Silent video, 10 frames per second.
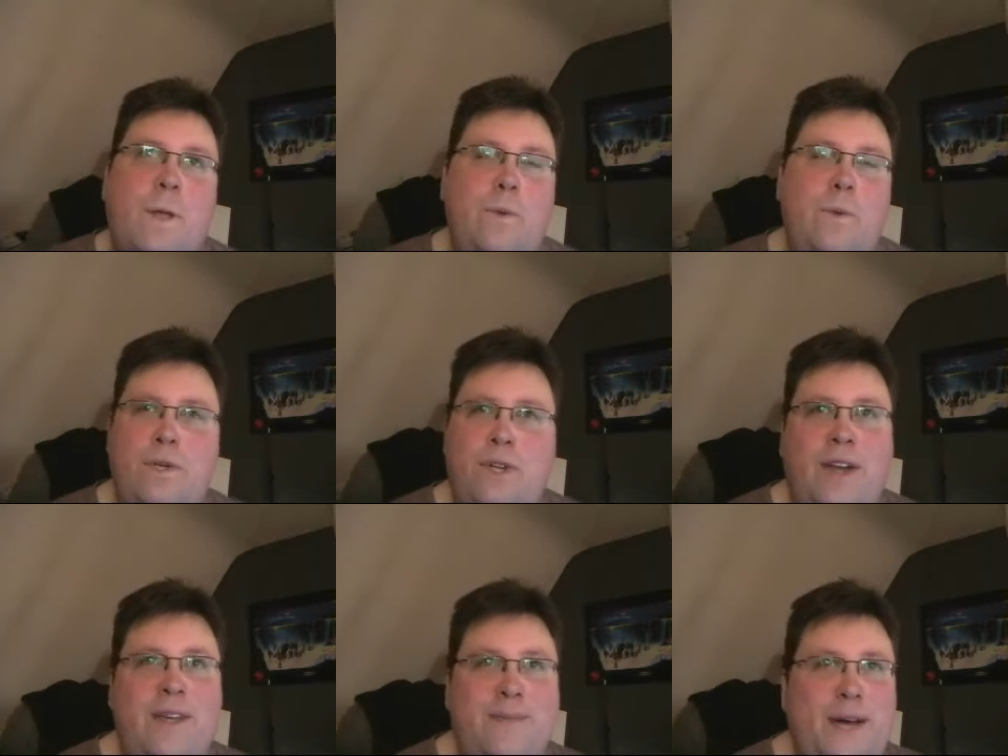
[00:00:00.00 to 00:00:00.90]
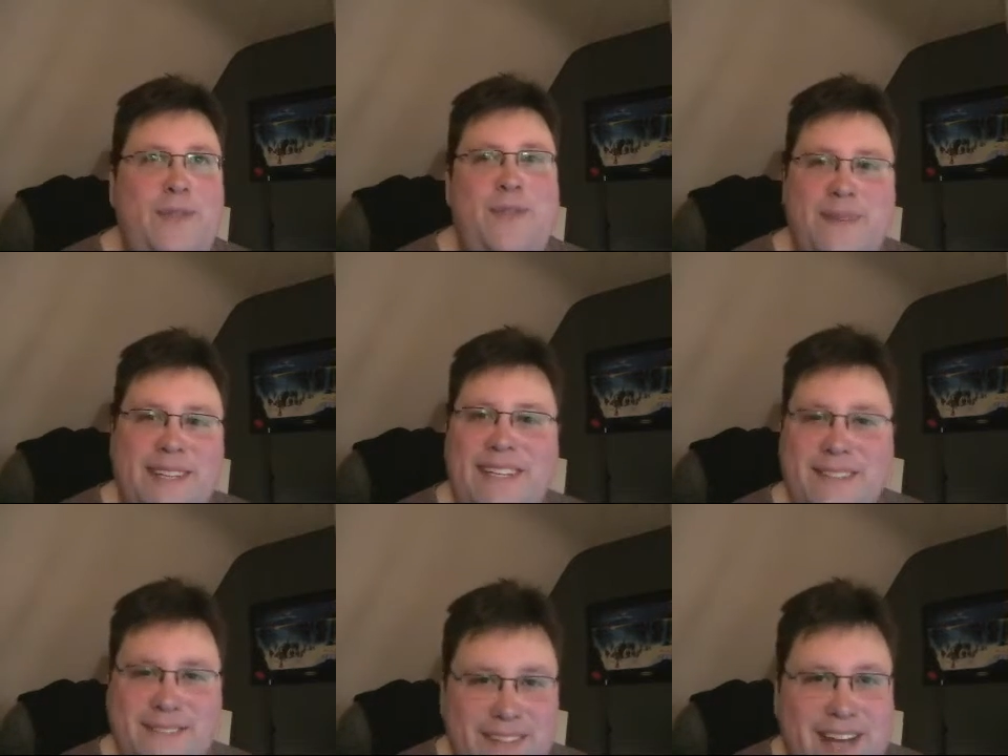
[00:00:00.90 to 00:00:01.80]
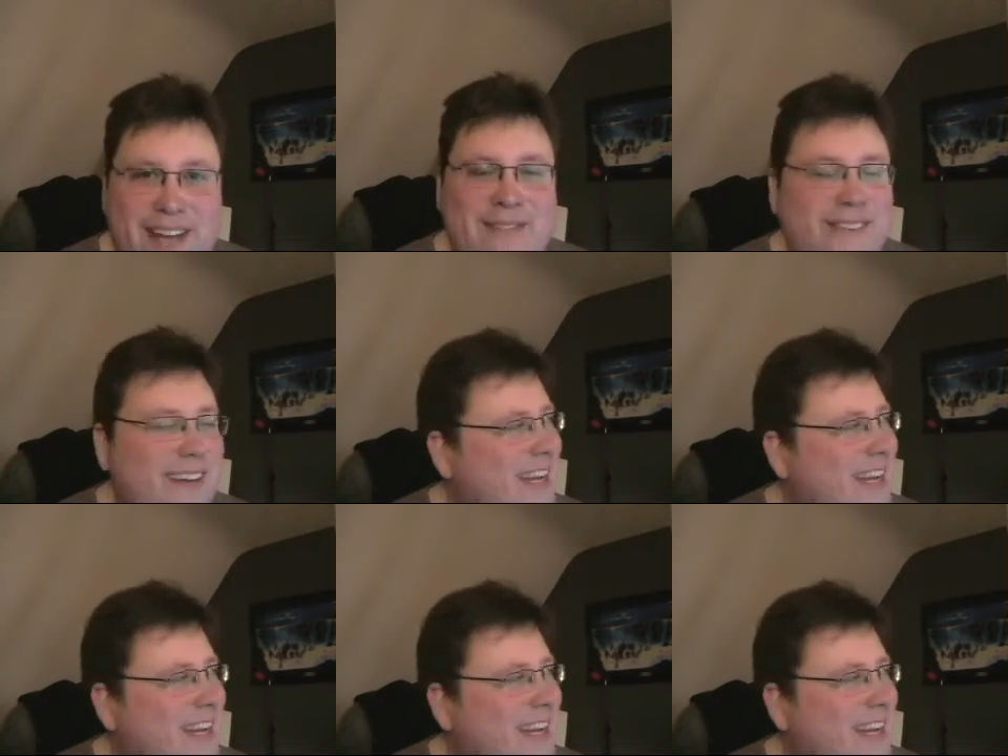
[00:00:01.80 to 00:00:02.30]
we were talking about the meaning of life.